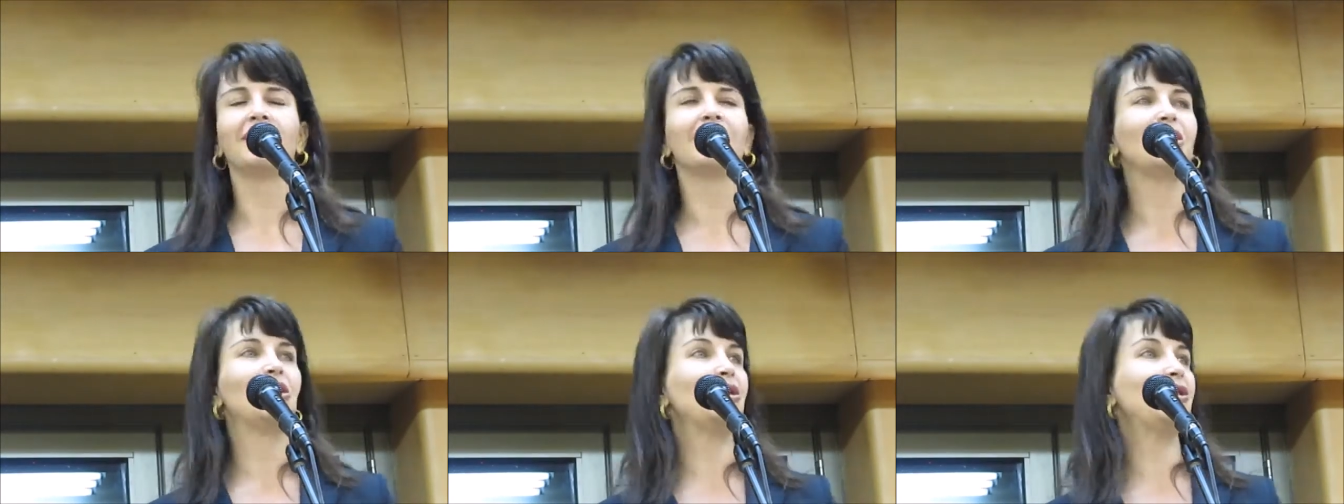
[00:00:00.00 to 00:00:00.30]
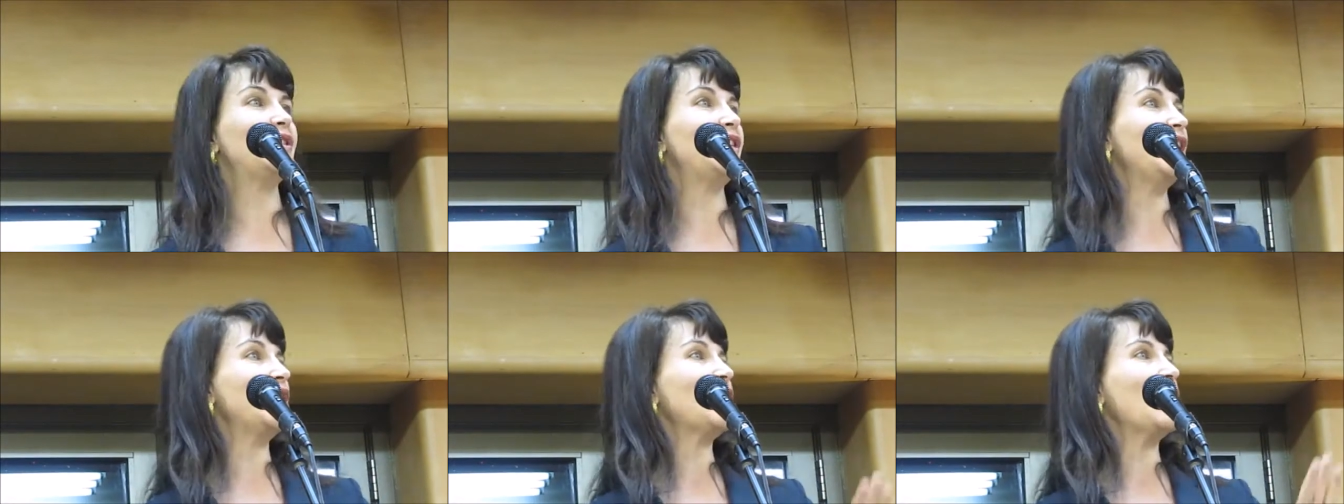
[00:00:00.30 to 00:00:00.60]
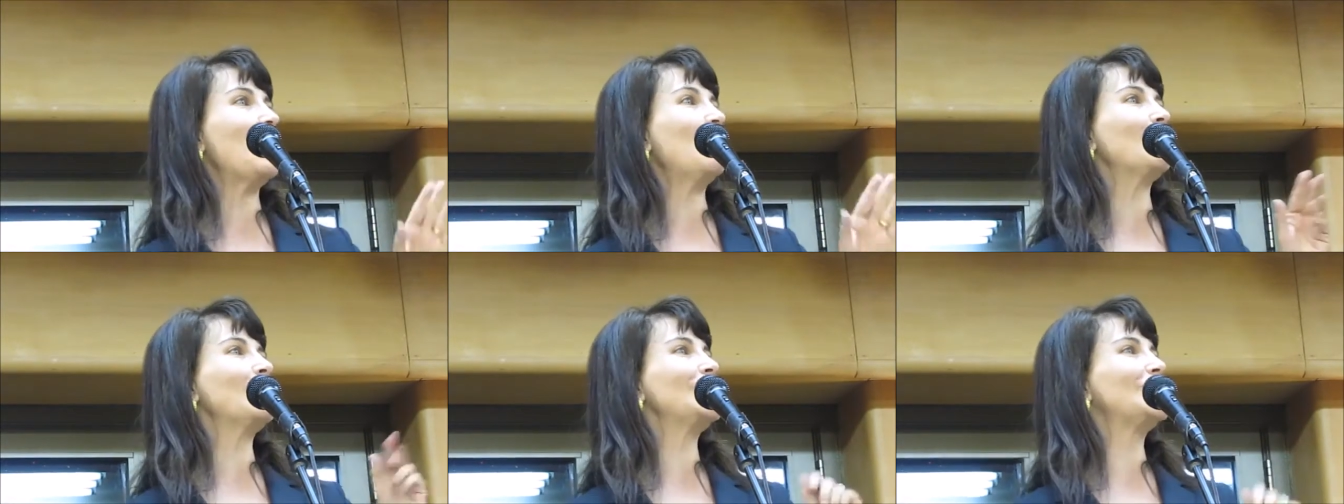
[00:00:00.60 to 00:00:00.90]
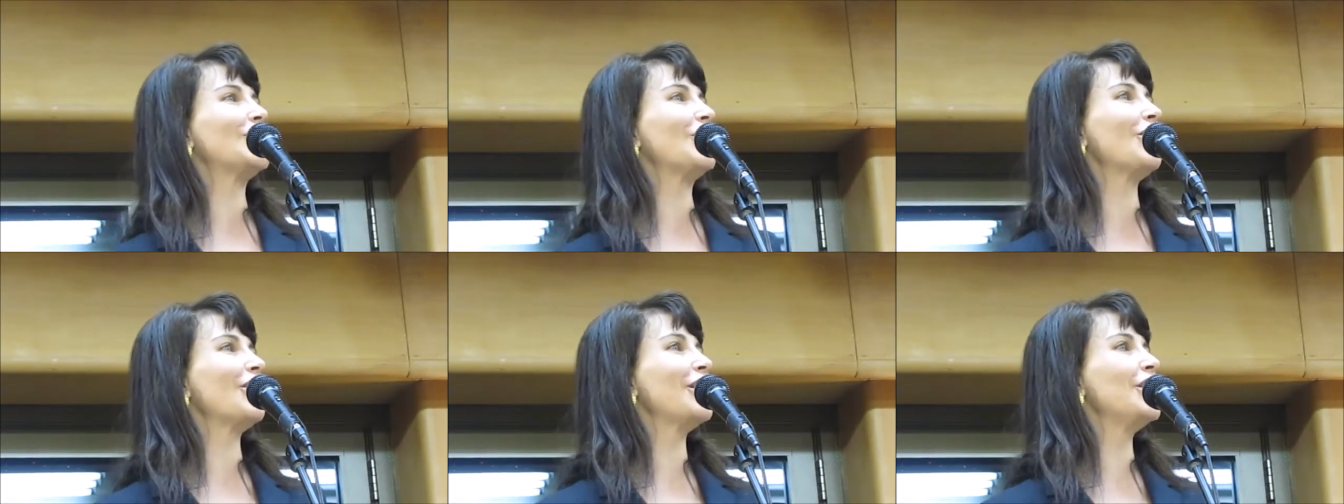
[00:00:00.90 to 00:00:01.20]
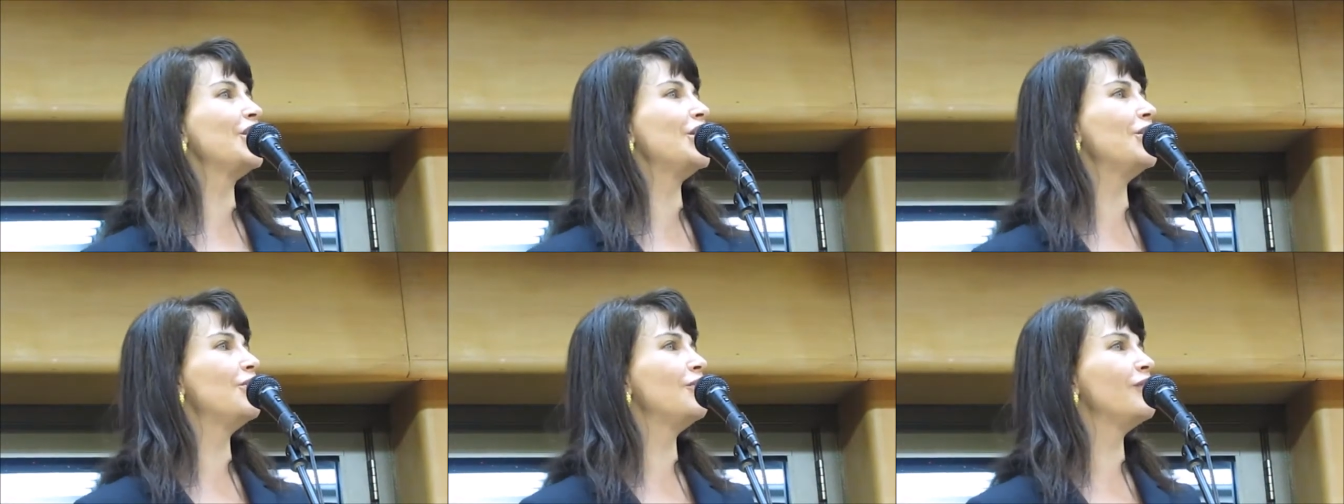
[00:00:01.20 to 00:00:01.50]
You see it always on the
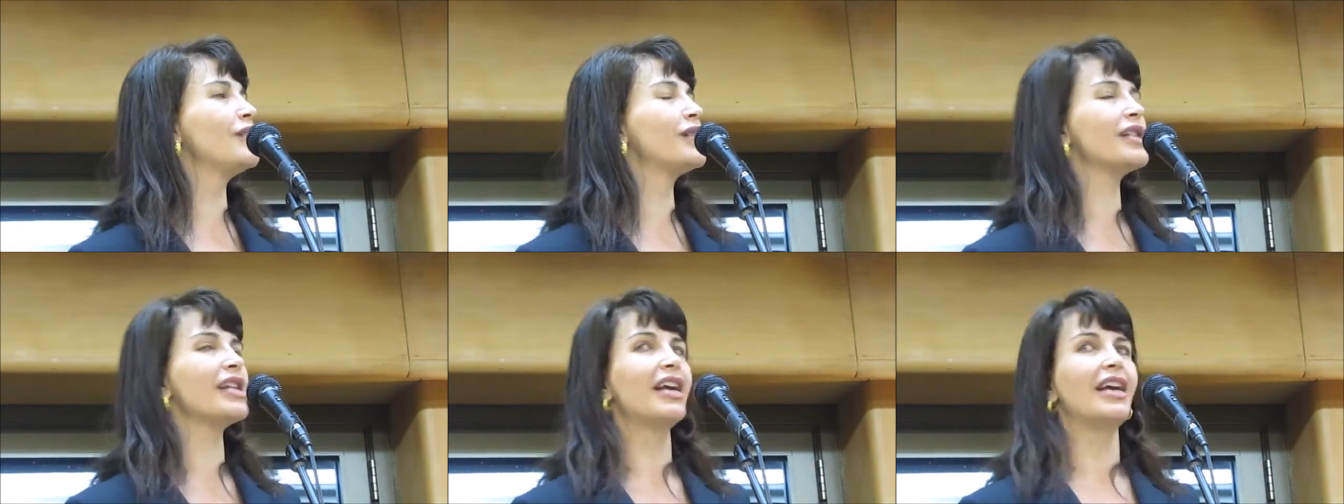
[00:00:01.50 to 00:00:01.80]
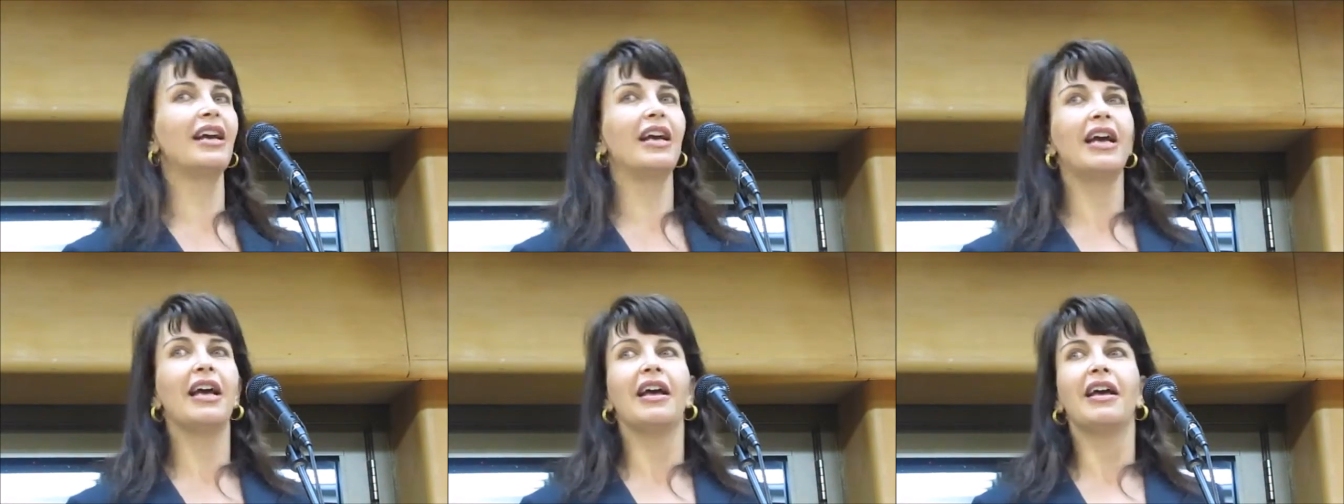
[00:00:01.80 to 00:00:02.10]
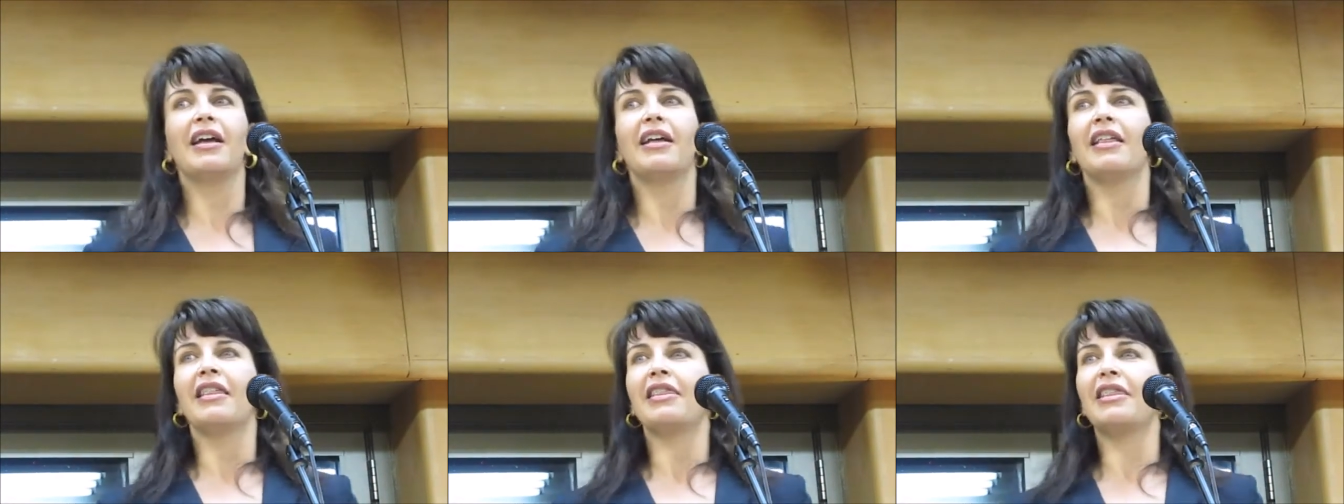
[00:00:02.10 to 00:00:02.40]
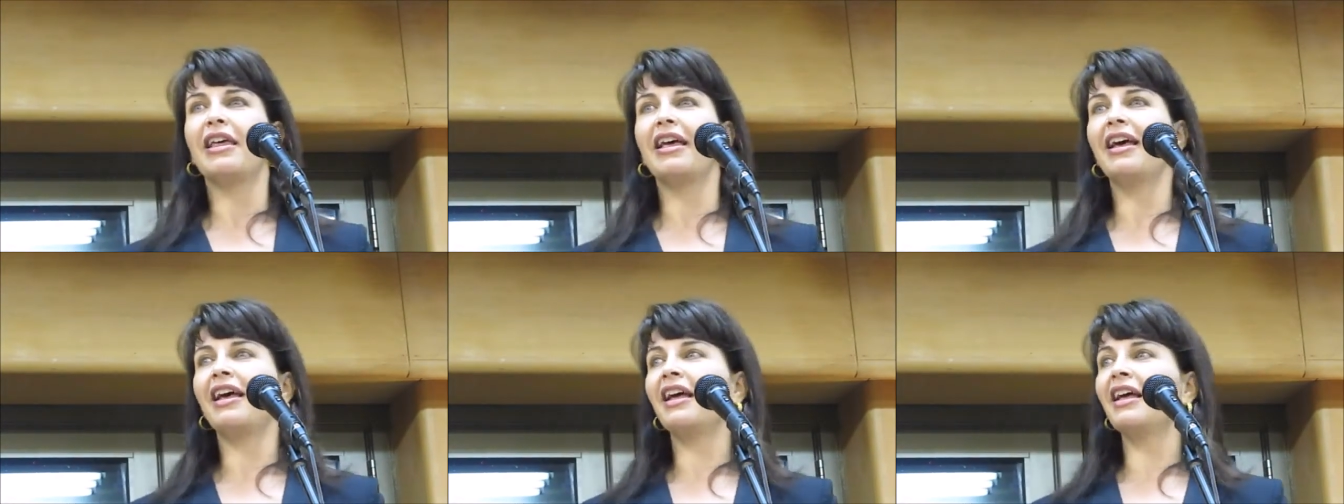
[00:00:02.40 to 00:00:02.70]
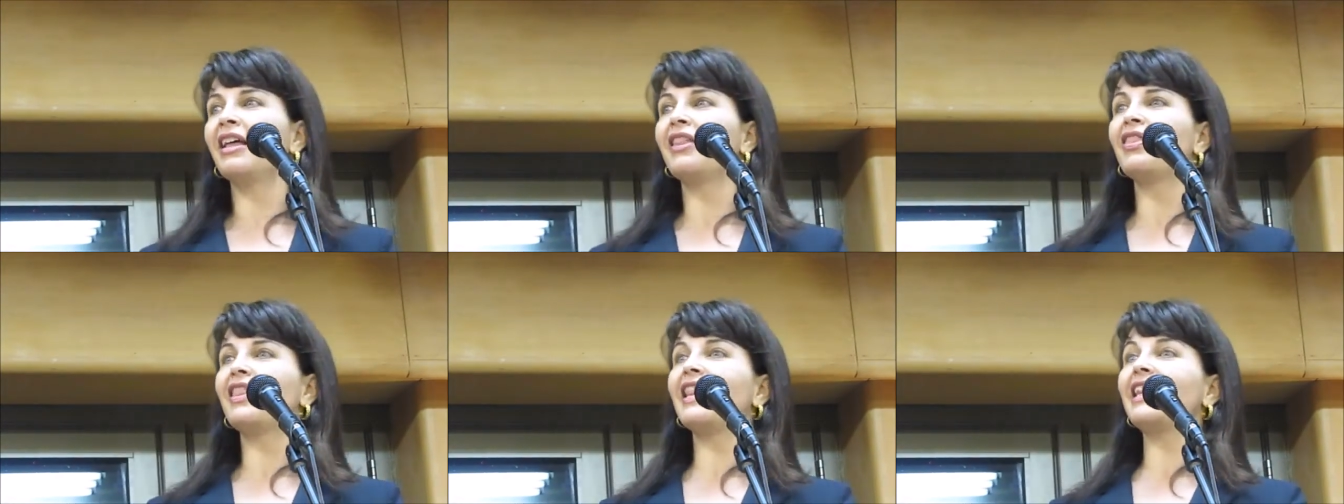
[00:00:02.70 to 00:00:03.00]
news.
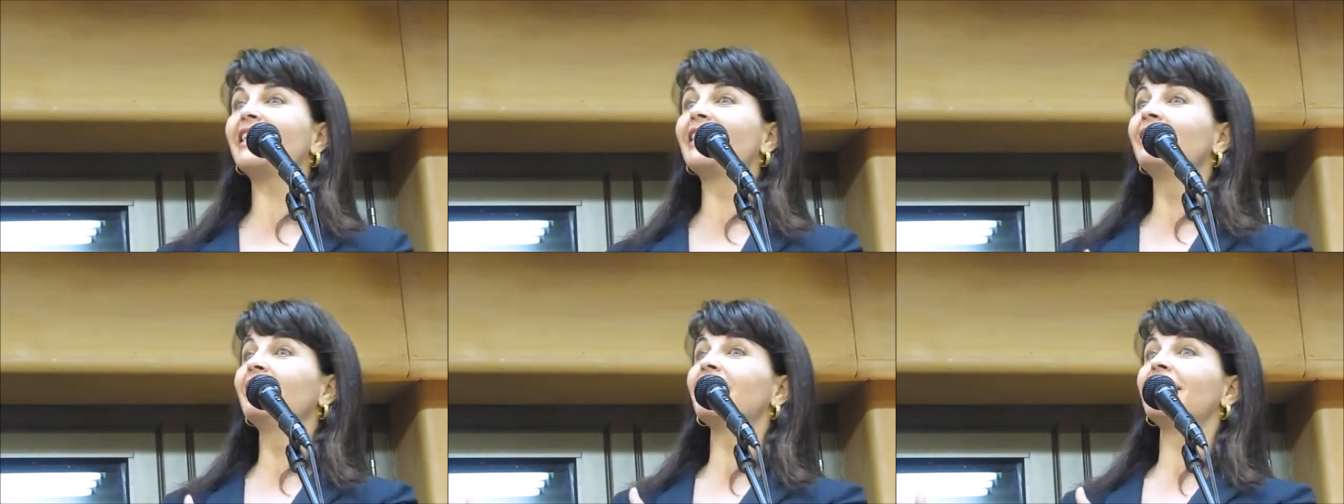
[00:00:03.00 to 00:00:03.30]
The, the,